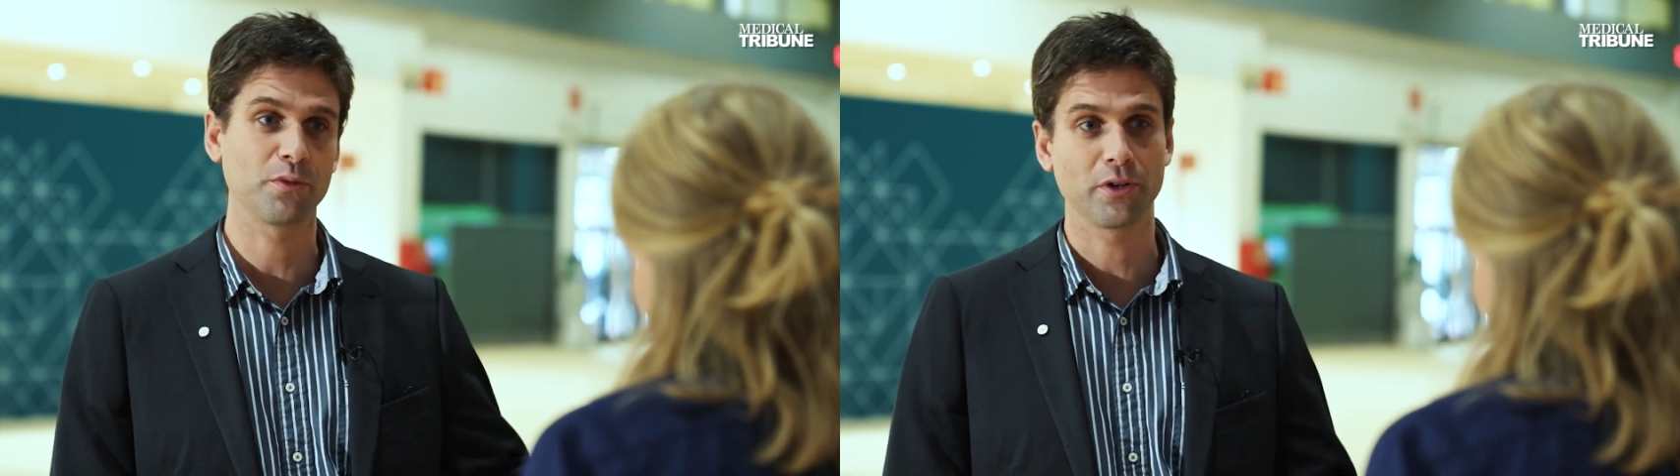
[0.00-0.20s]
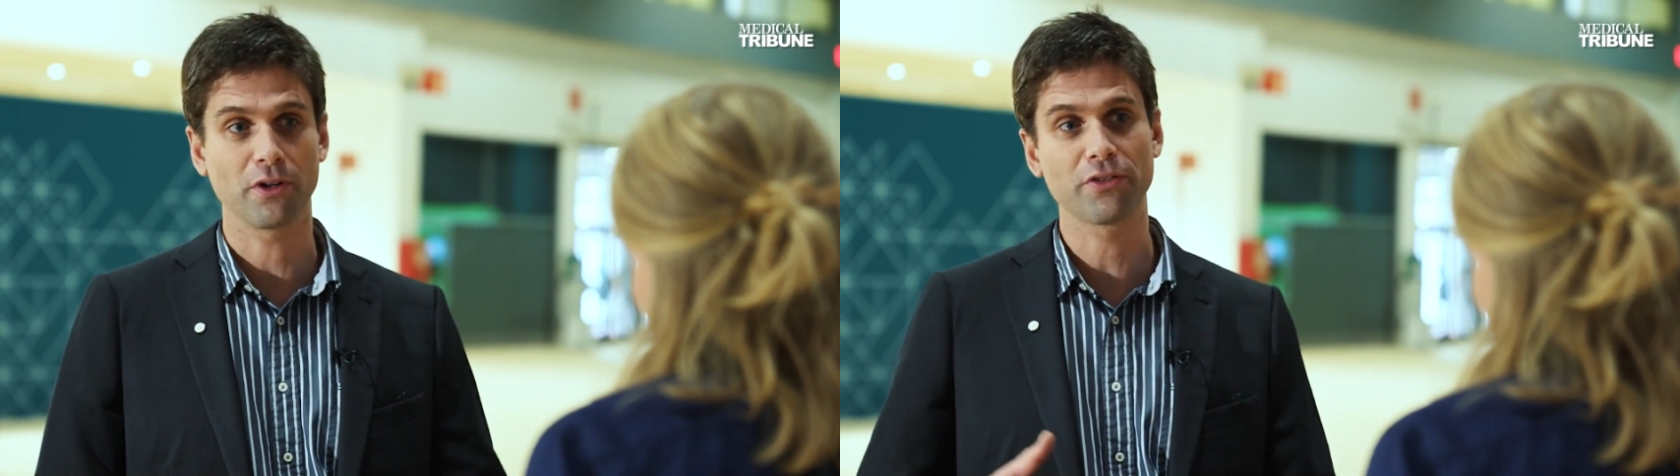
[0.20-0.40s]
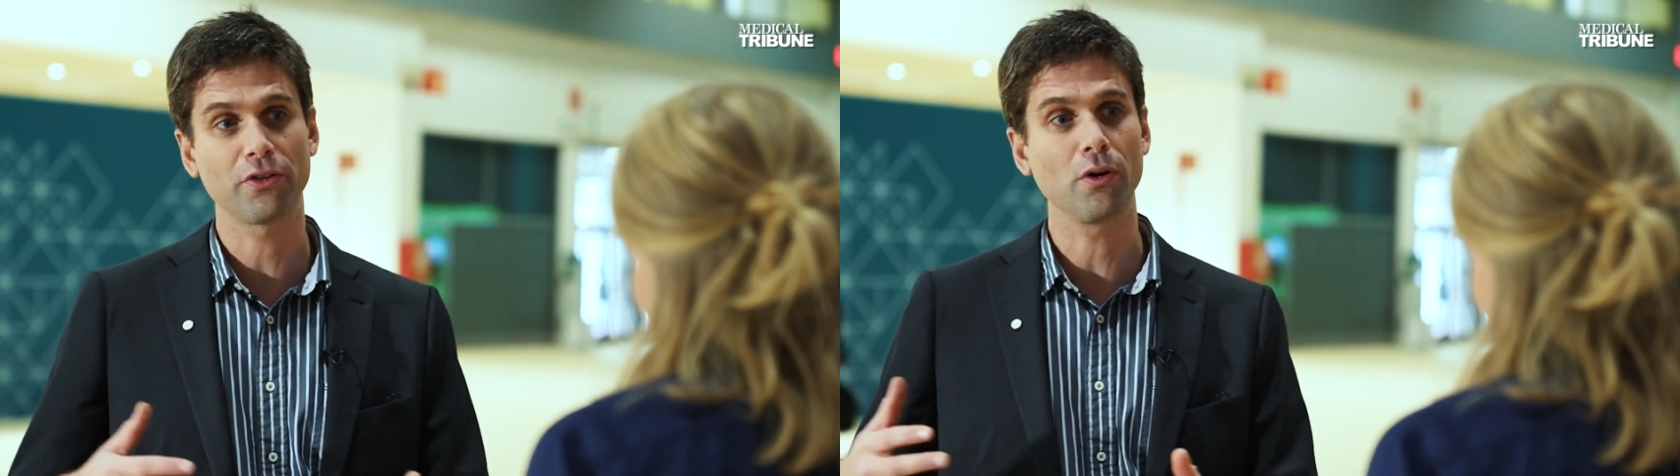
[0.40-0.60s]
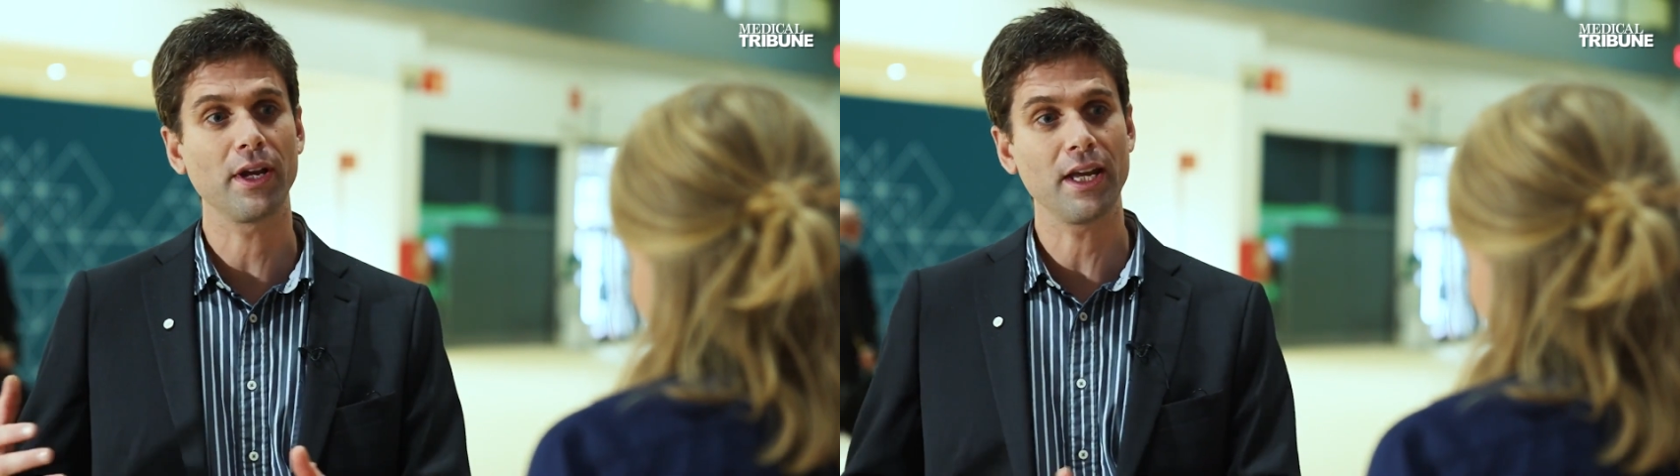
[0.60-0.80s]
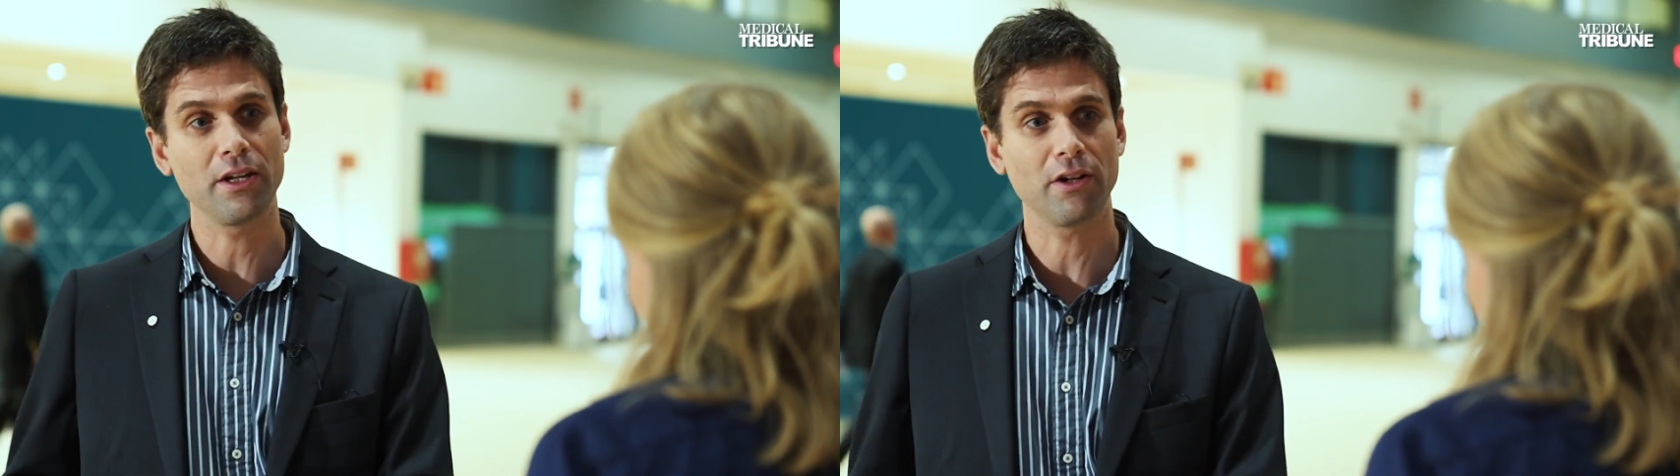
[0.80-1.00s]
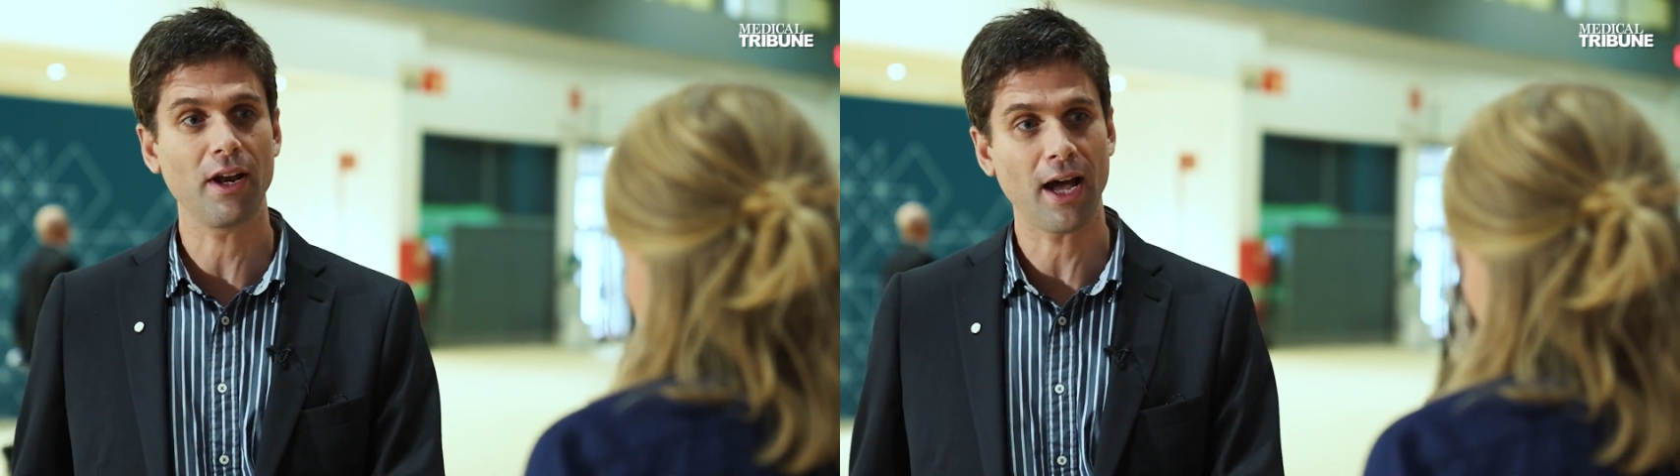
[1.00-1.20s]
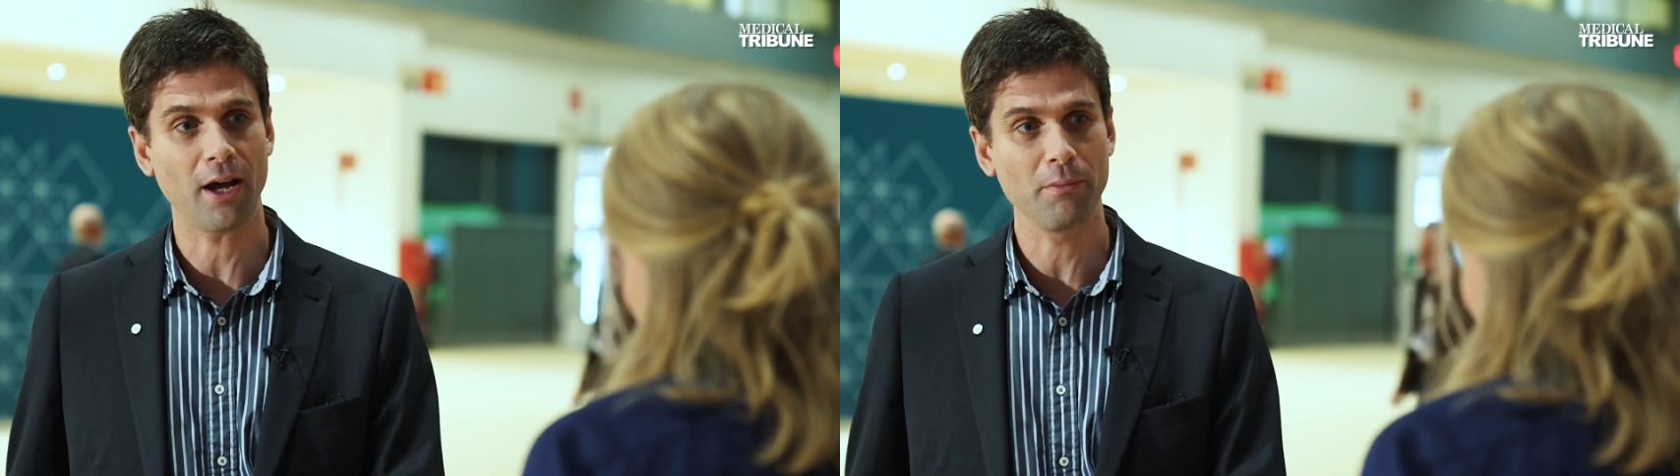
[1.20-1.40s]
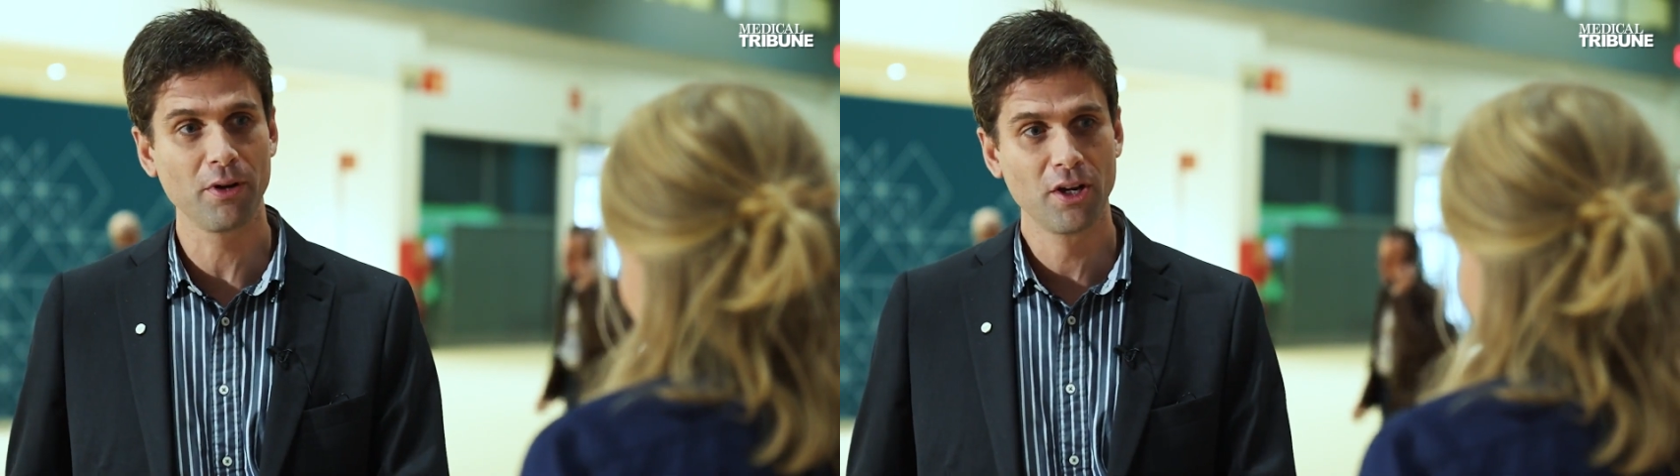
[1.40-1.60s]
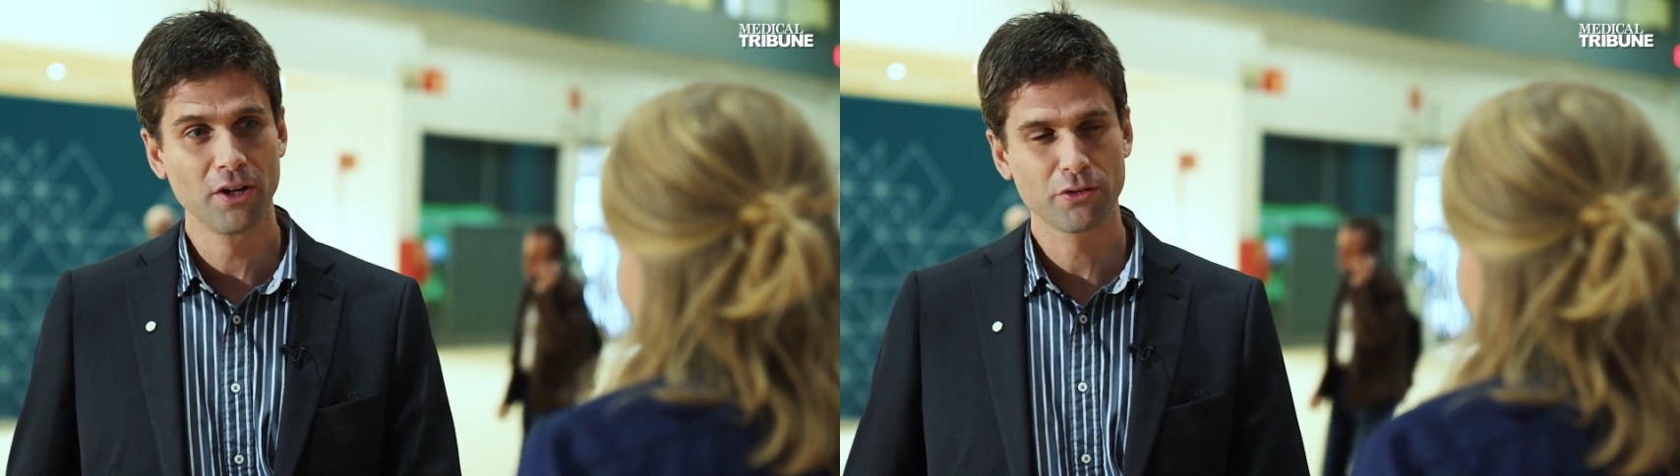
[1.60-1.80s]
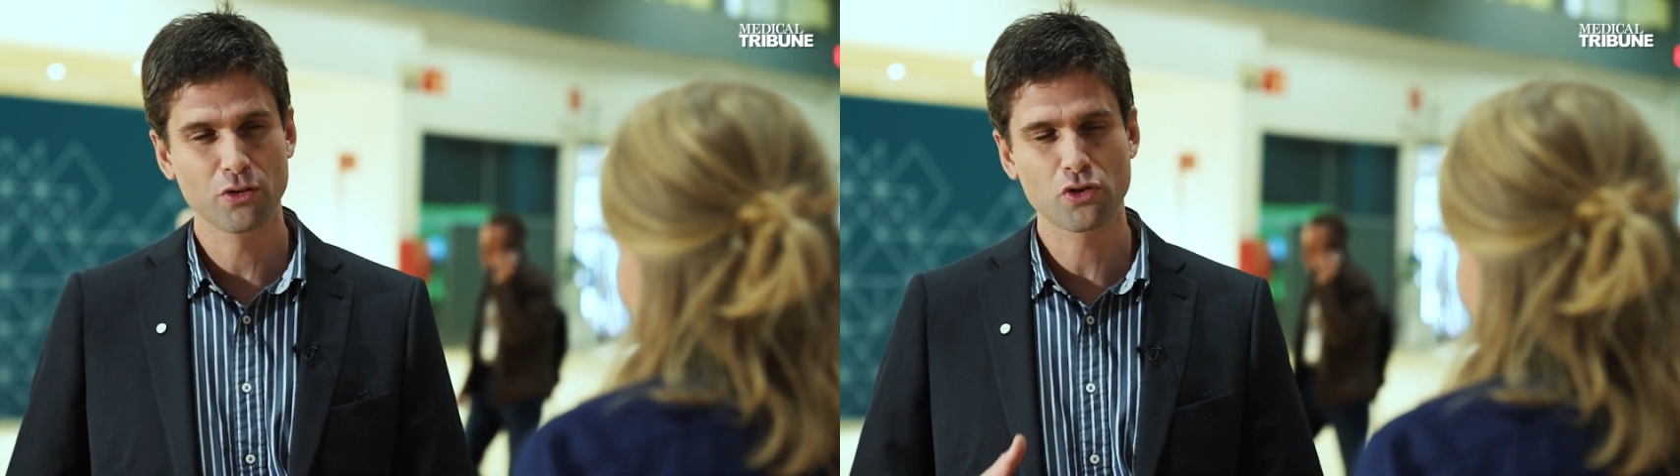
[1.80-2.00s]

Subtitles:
but also in the lab to